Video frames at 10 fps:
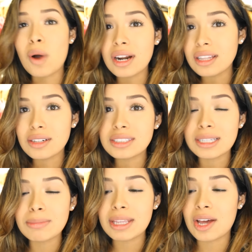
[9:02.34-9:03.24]
want a little
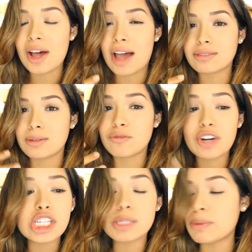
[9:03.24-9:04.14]
something, I'll have some
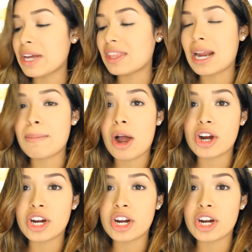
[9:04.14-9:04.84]
French bread that I bought